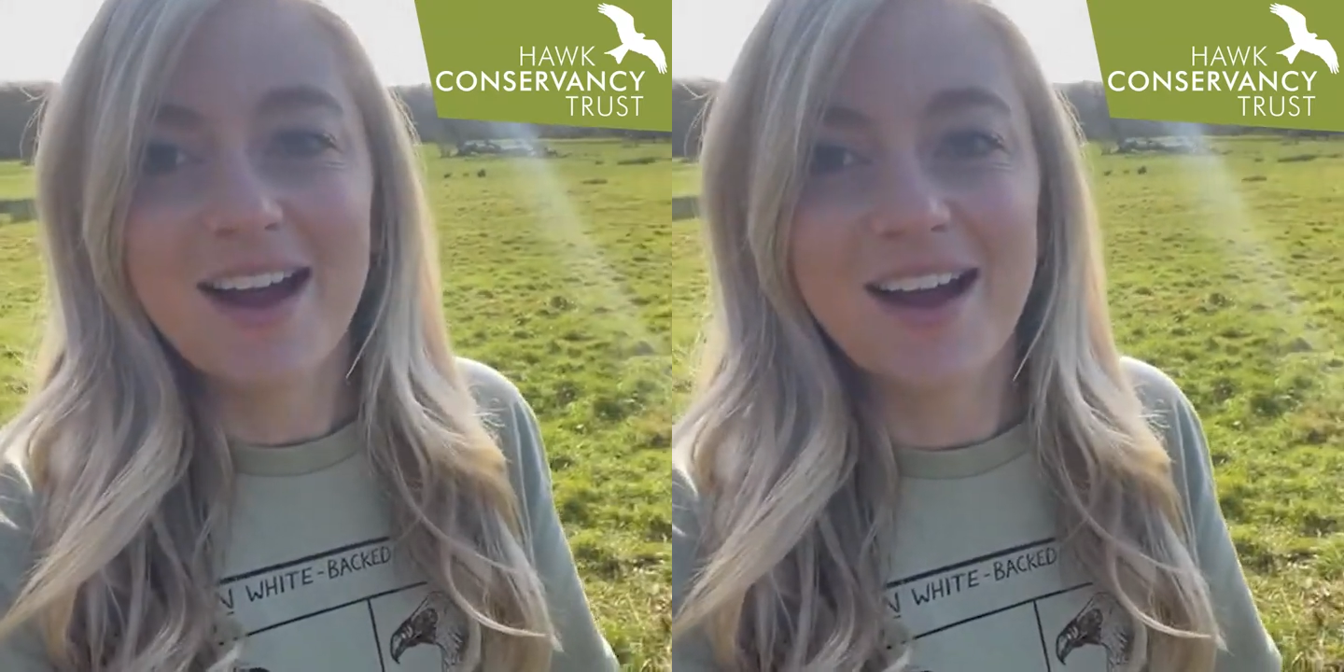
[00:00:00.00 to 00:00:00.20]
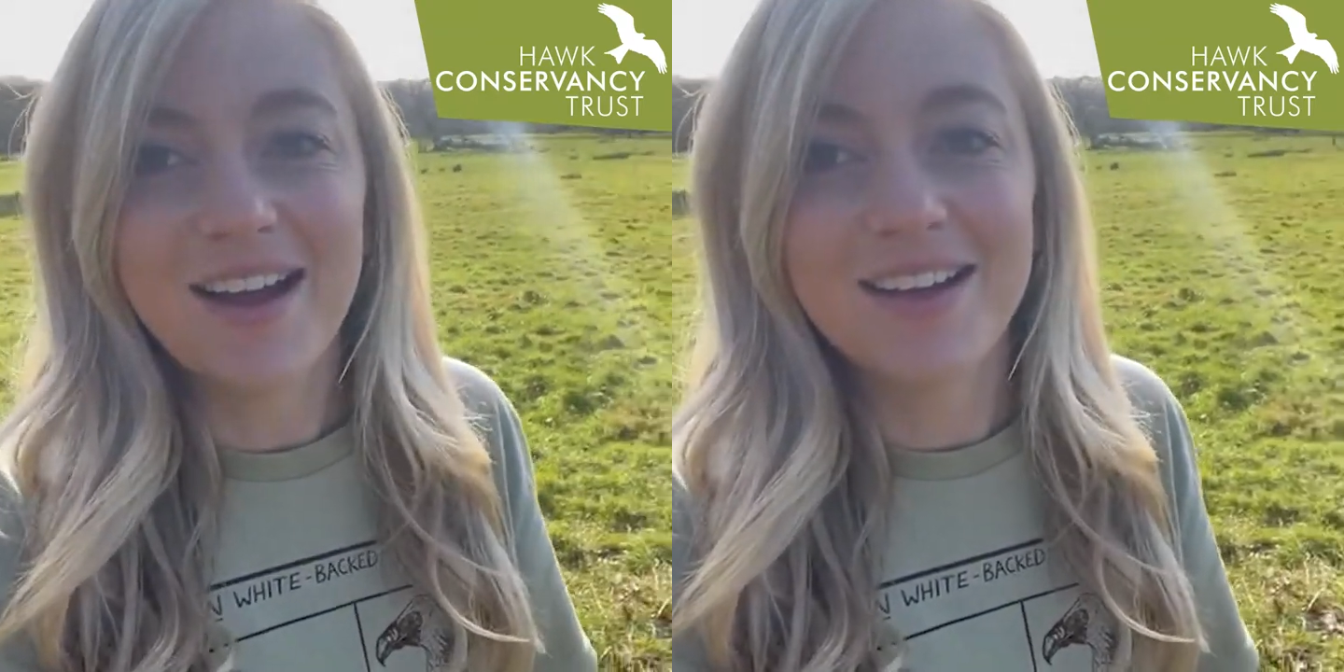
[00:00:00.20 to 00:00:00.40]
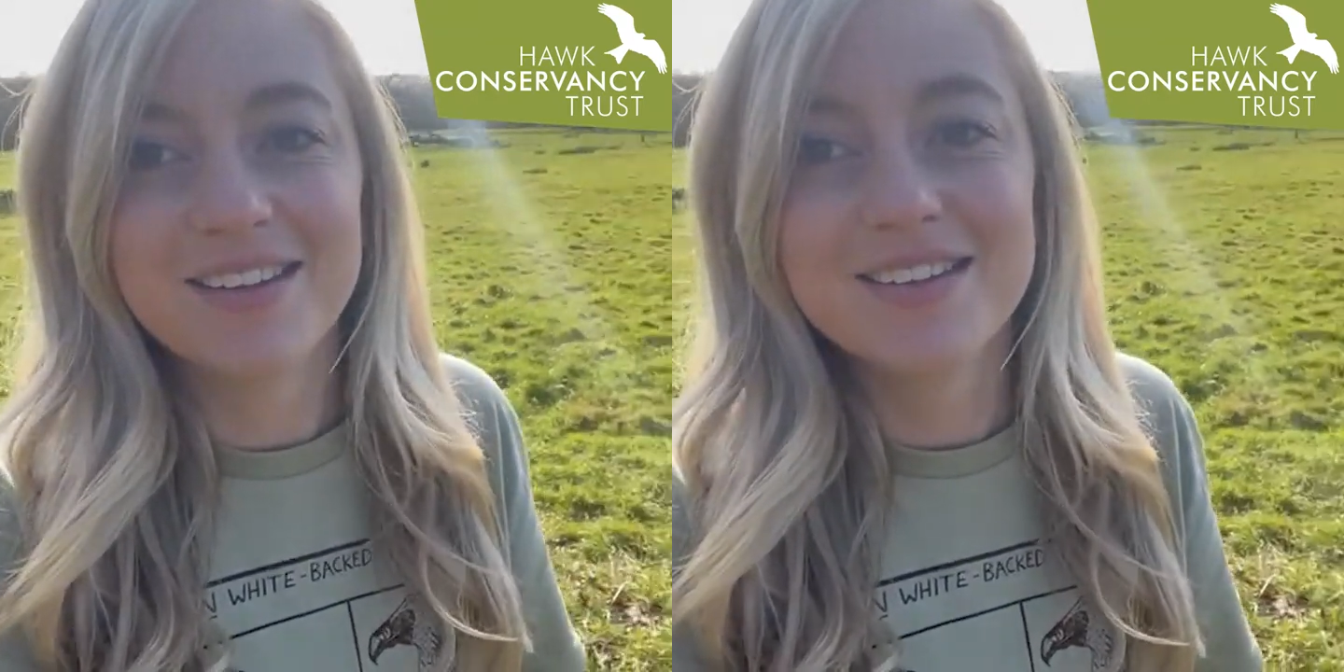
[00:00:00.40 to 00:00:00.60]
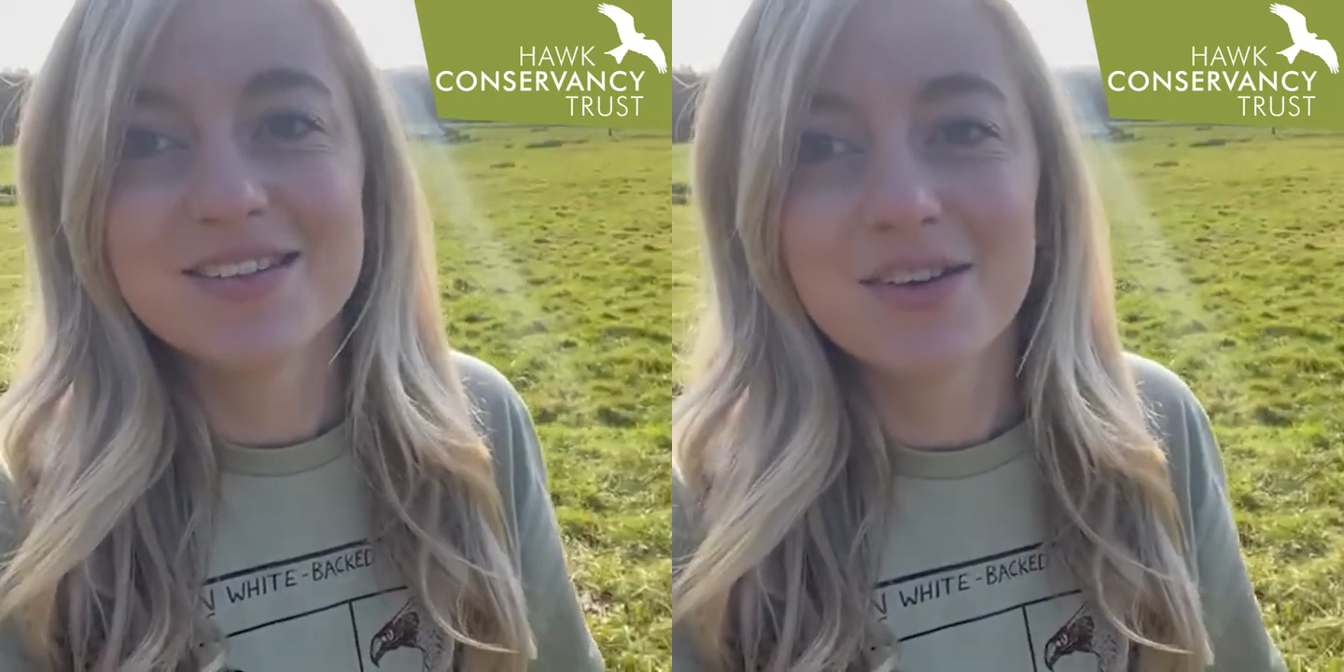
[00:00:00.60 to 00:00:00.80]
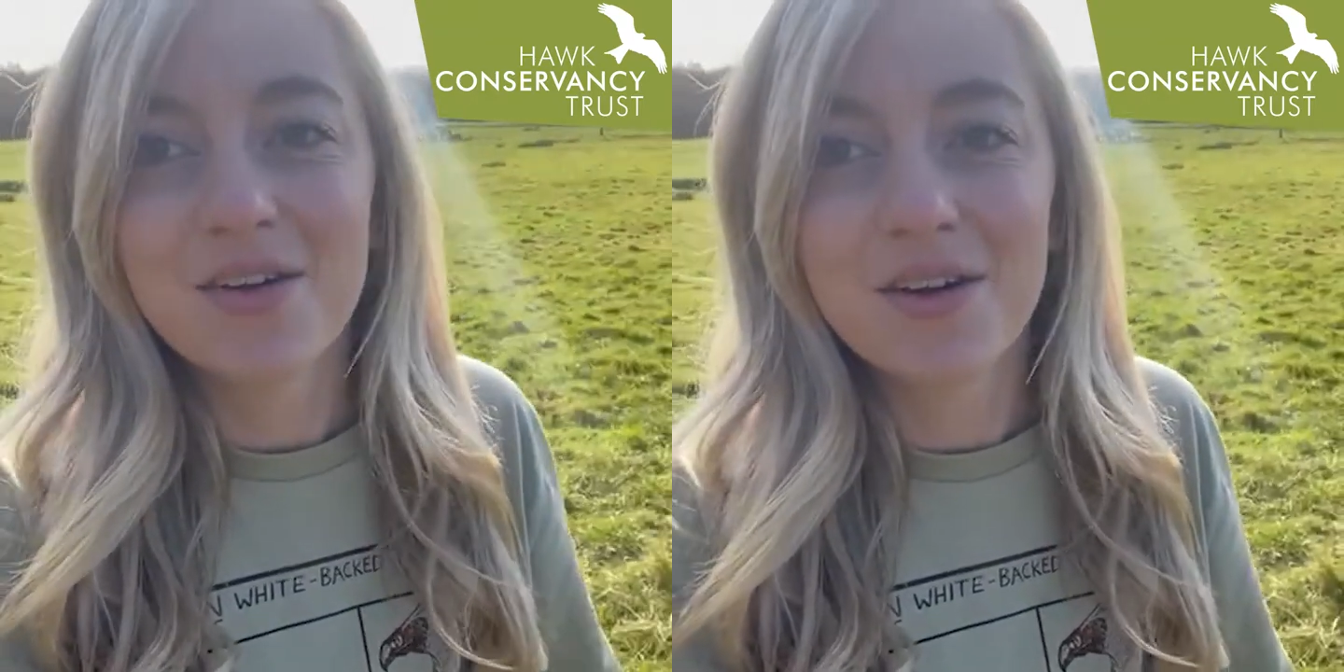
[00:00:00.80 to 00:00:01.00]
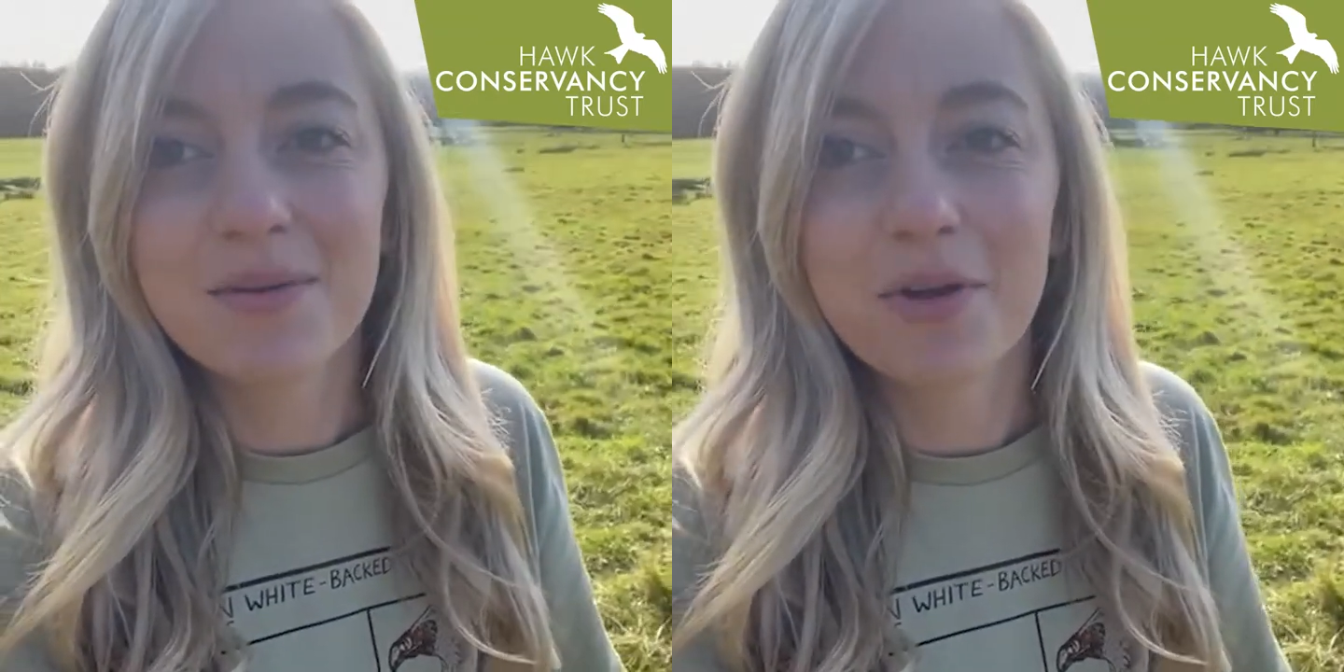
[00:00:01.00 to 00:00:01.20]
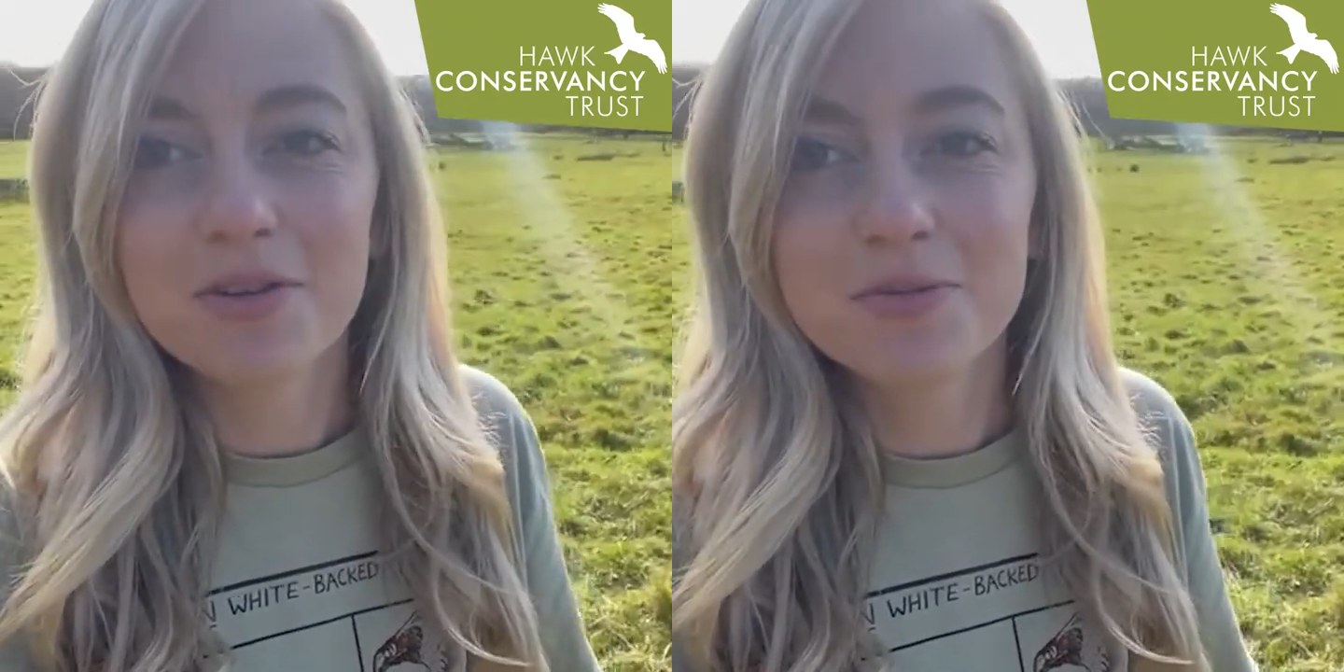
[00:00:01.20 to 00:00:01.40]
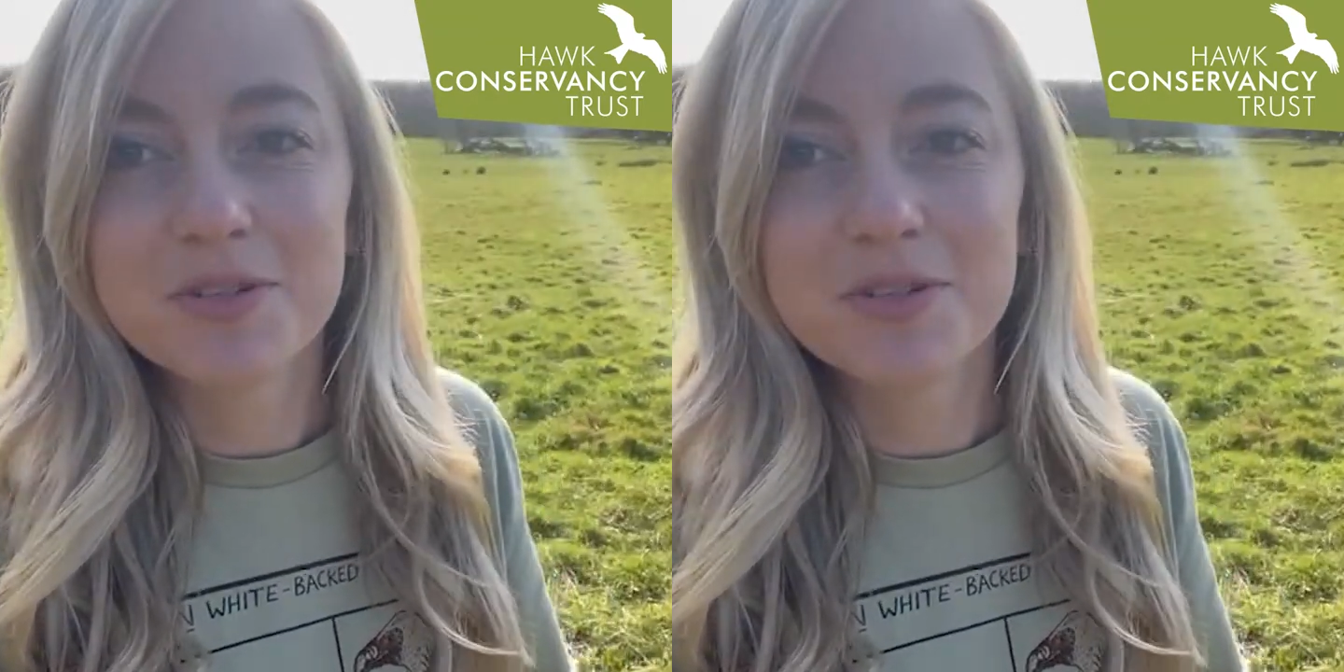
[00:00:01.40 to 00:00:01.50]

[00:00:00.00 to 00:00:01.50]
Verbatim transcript: and I am going